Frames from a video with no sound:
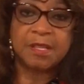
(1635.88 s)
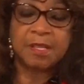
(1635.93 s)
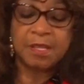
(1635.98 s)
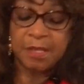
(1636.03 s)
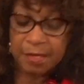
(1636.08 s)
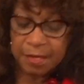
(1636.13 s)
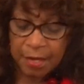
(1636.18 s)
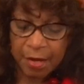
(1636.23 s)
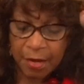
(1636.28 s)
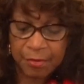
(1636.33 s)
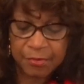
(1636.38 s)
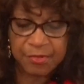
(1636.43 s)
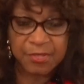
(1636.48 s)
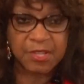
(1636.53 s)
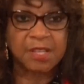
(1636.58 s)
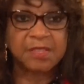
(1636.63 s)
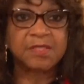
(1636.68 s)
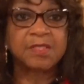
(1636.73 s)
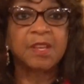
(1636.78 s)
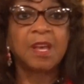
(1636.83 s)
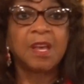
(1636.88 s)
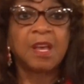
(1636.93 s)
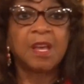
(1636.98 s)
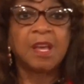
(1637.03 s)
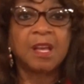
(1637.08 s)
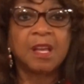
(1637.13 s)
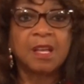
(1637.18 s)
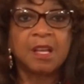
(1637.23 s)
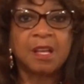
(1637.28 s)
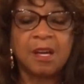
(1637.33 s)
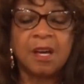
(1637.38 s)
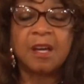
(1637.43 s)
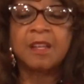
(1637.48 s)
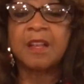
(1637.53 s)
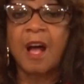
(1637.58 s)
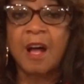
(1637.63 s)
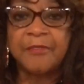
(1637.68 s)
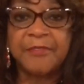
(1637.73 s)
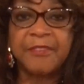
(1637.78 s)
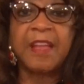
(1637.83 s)
you know, just cut
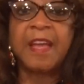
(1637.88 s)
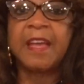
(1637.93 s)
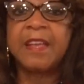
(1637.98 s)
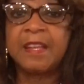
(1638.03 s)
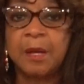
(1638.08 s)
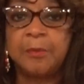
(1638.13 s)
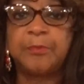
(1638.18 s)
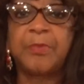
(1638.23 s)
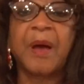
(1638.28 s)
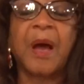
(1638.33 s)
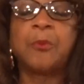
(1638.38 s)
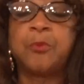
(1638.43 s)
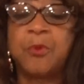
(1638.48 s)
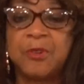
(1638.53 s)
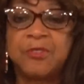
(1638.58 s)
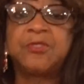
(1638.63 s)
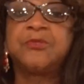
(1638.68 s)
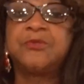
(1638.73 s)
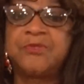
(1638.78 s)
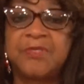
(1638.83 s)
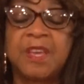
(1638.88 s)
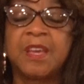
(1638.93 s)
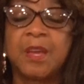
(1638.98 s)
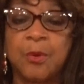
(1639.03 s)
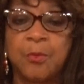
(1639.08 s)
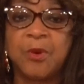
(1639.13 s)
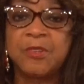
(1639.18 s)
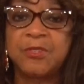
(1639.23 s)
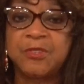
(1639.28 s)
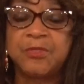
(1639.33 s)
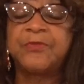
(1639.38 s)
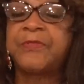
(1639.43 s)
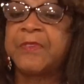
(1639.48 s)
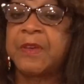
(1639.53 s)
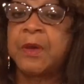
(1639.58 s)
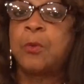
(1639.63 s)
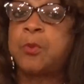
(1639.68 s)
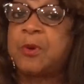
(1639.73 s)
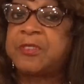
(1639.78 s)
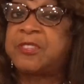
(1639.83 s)
off and ate up by what you think and what you
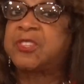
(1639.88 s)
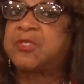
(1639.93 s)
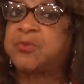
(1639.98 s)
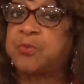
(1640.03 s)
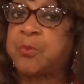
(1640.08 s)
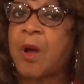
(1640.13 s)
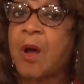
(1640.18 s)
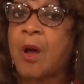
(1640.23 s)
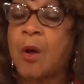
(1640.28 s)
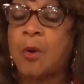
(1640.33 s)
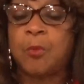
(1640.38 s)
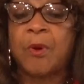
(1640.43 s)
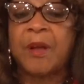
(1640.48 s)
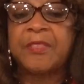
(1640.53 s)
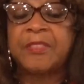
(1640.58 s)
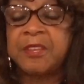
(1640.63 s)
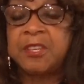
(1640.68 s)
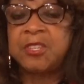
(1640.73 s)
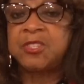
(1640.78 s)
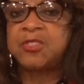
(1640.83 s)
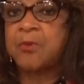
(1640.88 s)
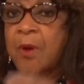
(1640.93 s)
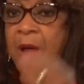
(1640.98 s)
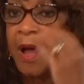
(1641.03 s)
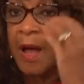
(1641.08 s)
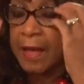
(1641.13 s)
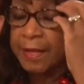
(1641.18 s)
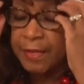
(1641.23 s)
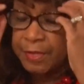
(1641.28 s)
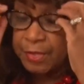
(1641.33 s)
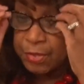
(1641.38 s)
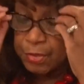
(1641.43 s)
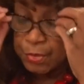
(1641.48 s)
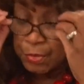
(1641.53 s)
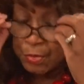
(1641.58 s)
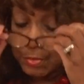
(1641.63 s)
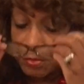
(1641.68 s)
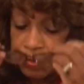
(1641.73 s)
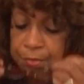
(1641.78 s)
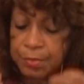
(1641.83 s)
feel, which is wrong, rather than trying
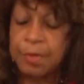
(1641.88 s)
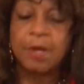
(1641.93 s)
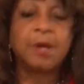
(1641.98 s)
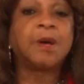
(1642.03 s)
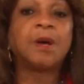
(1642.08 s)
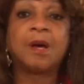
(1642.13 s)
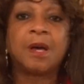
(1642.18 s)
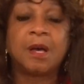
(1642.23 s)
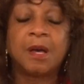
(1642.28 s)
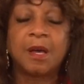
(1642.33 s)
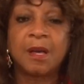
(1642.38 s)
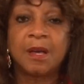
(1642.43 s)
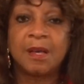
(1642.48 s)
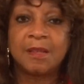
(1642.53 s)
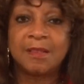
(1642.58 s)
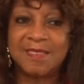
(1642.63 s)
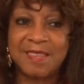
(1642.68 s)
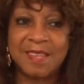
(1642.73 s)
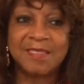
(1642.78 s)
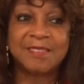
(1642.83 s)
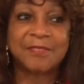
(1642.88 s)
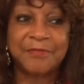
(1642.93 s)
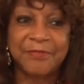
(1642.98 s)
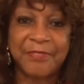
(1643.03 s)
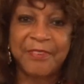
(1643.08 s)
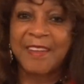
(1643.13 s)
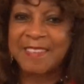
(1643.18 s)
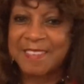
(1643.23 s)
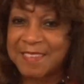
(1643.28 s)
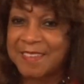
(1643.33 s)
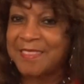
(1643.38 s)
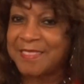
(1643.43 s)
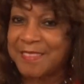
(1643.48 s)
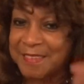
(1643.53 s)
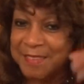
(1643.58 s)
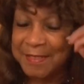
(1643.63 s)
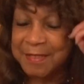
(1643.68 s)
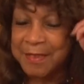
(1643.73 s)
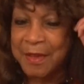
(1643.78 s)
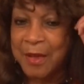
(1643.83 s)
to disaffect
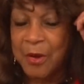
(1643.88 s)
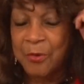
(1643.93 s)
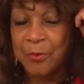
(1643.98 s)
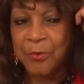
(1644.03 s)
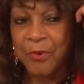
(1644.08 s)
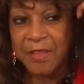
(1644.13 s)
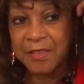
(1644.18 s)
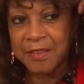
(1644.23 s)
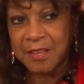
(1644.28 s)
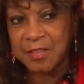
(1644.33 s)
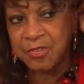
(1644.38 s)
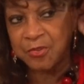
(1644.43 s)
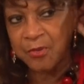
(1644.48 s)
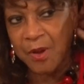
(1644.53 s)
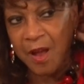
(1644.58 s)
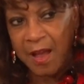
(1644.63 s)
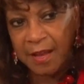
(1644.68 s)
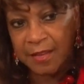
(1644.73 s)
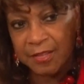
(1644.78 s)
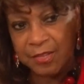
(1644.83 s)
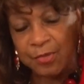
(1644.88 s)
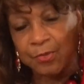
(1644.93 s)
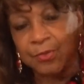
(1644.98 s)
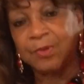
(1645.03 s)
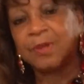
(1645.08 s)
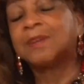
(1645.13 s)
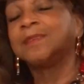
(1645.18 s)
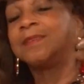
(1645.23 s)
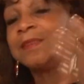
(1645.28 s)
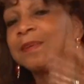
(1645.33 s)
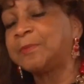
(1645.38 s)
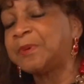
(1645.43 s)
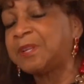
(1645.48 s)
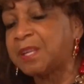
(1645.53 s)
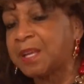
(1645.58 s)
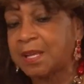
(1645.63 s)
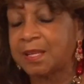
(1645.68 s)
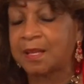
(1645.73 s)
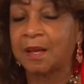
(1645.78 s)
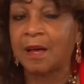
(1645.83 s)
others, rather than trying to
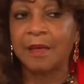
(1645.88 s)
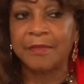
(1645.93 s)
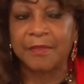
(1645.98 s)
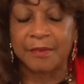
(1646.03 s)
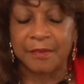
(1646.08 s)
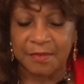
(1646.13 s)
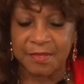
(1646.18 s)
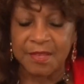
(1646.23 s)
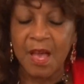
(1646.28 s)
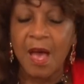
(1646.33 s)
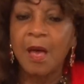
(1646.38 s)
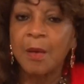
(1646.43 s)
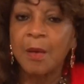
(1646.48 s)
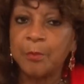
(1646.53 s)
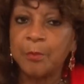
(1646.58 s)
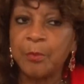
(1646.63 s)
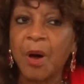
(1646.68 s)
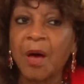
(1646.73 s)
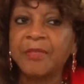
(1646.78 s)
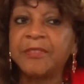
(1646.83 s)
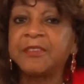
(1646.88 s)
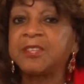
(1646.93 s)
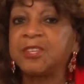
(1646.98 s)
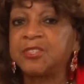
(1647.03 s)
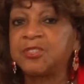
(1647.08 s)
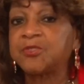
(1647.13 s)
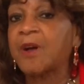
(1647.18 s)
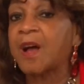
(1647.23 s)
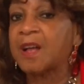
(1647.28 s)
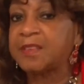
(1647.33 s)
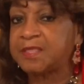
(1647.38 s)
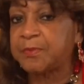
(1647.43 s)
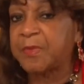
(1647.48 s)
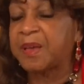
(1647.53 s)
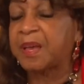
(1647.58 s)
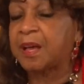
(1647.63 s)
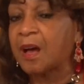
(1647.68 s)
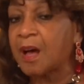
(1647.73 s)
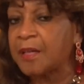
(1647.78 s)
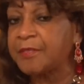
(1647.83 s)
eliminate others, other than trying to
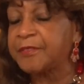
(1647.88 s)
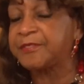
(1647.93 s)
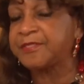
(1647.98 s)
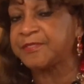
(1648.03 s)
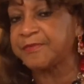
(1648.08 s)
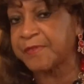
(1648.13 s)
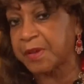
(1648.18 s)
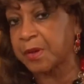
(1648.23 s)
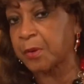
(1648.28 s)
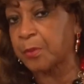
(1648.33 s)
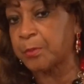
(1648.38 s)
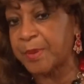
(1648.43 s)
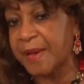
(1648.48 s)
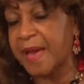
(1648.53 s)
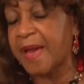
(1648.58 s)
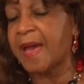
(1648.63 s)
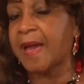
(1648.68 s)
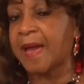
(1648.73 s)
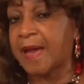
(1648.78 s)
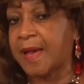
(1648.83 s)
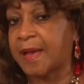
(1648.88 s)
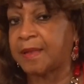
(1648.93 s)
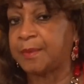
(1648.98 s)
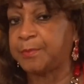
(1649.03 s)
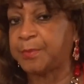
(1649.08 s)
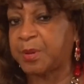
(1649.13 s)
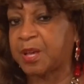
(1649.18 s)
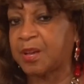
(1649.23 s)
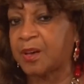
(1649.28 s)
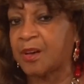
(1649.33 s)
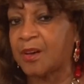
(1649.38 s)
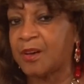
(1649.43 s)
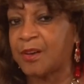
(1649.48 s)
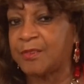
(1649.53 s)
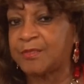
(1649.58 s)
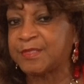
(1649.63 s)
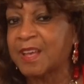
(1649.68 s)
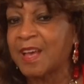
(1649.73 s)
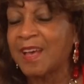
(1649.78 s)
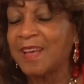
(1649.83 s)
make others feel bad
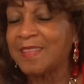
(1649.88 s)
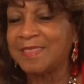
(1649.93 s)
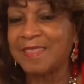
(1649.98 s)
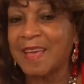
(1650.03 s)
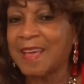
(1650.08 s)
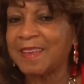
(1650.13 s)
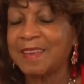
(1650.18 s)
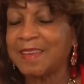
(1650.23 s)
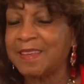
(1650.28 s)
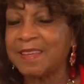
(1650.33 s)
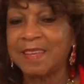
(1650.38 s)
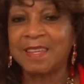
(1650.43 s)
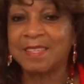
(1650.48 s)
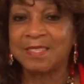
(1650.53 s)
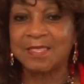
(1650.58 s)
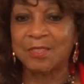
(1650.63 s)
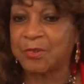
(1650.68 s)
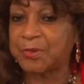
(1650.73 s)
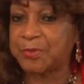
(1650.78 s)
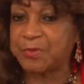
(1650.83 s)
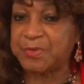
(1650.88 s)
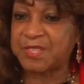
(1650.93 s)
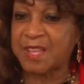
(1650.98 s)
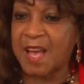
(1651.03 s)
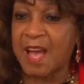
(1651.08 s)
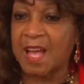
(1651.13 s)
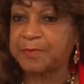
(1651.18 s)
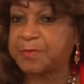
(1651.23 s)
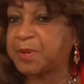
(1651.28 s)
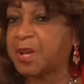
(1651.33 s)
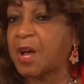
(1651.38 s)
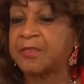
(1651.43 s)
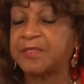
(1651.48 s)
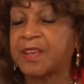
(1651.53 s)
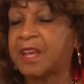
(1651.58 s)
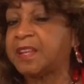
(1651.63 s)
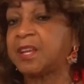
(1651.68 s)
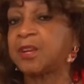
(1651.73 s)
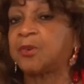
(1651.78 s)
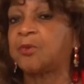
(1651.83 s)
because they didn't get circumcised because
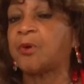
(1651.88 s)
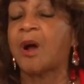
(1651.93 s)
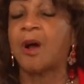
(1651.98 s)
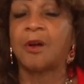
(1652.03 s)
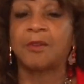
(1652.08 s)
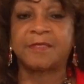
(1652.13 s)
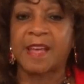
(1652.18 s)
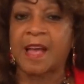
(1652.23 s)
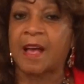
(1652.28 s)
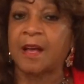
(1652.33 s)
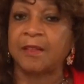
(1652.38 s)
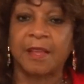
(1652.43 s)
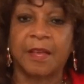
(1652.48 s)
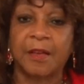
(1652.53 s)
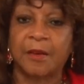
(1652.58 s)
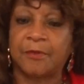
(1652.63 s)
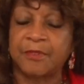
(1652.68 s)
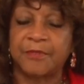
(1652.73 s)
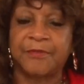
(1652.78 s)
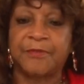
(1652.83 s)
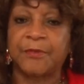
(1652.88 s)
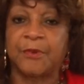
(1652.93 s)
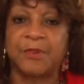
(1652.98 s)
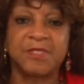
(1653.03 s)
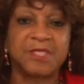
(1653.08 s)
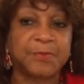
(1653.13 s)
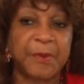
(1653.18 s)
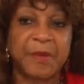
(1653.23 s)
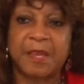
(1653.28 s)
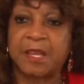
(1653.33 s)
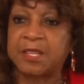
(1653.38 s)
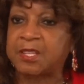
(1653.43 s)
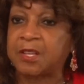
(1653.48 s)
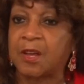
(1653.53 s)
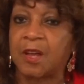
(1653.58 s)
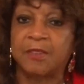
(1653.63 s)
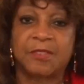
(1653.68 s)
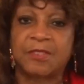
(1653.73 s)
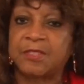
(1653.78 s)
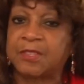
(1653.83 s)
they didn't crawl down, lay on the floor, speak in
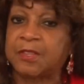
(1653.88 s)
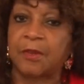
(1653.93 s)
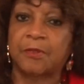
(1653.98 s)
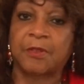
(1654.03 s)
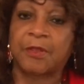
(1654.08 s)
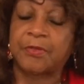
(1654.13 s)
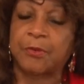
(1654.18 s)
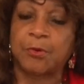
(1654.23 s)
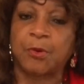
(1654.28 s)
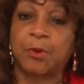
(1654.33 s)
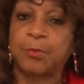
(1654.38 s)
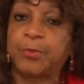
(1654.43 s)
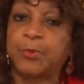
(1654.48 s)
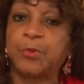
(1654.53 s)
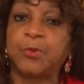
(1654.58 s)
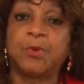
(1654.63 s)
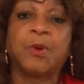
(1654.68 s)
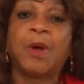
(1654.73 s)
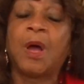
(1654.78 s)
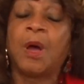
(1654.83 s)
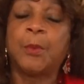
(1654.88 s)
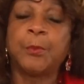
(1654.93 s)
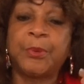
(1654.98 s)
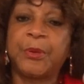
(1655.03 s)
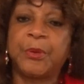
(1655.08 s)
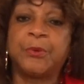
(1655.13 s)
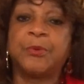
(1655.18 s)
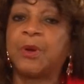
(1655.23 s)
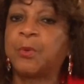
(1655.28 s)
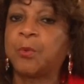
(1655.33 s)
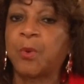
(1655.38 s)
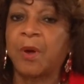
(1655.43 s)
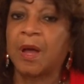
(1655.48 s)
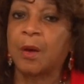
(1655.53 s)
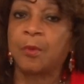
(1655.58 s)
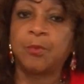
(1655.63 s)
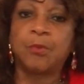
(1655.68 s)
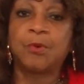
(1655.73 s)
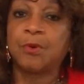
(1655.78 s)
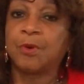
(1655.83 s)
tongues, and sit on the third pool, pew and
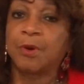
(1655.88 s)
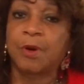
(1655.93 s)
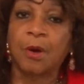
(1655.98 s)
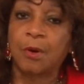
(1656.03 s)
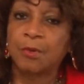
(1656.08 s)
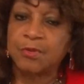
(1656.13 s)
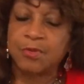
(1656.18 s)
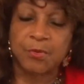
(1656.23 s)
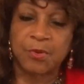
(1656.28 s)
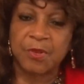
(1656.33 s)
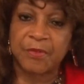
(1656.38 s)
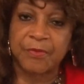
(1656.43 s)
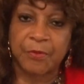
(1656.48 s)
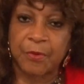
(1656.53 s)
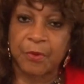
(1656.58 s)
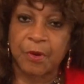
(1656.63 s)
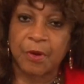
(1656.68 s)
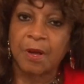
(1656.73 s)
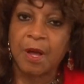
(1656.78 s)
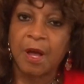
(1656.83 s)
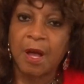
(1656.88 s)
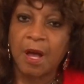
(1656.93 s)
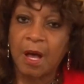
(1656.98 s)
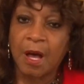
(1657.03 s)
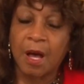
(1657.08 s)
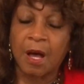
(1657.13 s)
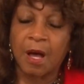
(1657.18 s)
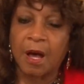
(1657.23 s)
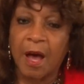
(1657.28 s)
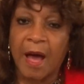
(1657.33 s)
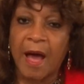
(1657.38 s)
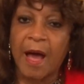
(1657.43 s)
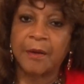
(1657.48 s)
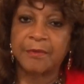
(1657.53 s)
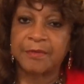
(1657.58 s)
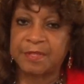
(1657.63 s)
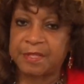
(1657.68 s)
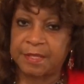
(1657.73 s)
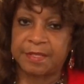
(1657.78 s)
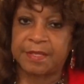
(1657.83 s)
wear a wool coat 24 uh,
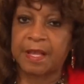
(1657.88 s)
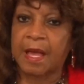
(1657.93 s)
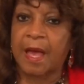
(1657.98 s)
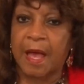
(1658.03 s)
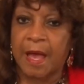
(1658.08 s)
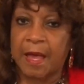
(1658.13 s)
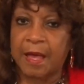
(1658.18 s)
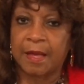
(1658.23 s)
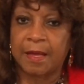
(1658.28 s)
hours a day.